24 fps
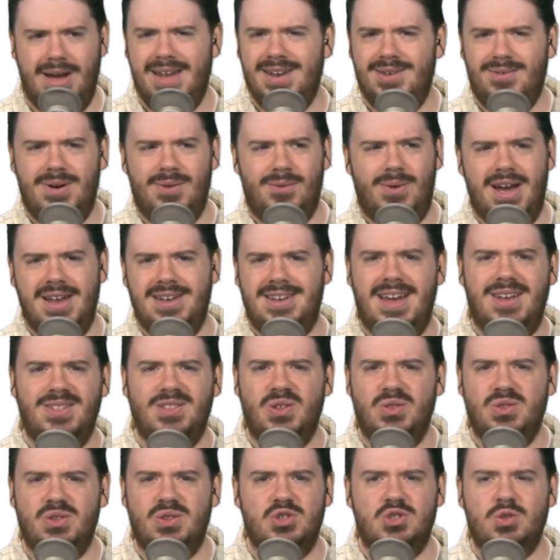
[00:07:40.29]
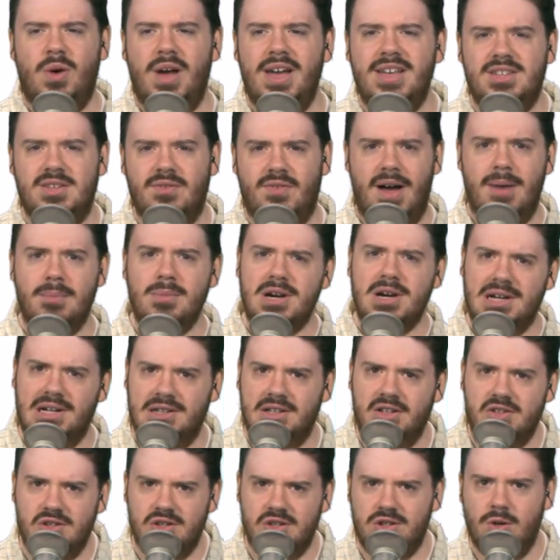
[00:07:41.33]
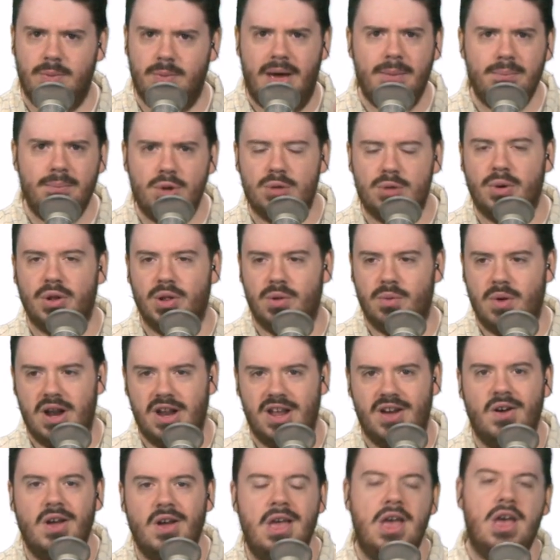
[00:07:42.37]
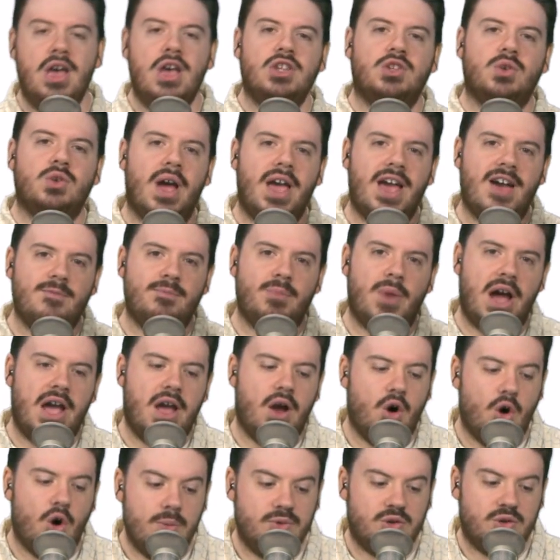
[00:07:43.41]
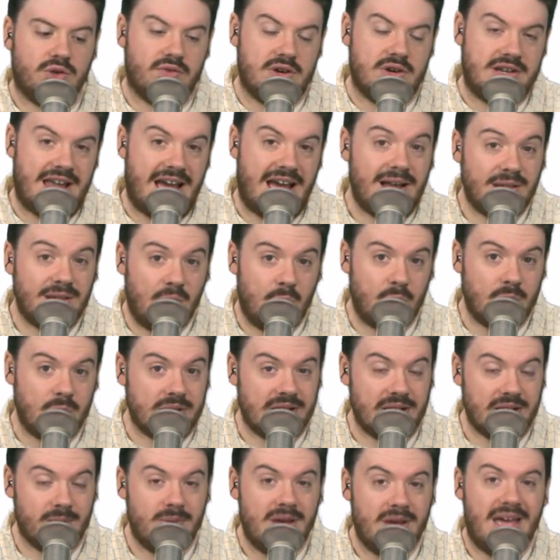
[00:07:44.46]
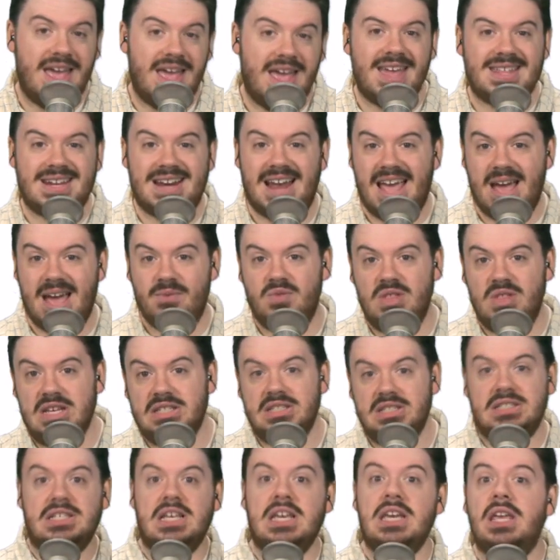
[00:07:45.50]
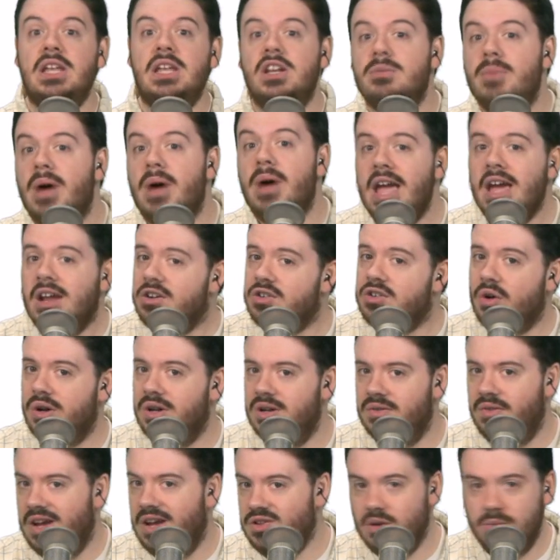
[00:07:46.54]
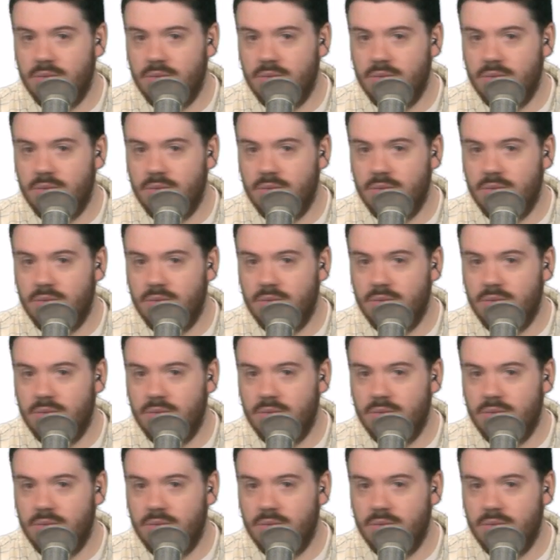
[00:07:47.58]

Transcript: why do I why download those twice if I'm going to listen to them and put them on the radio? So I have my home server downloading them, and then I have this syncing to my Android device.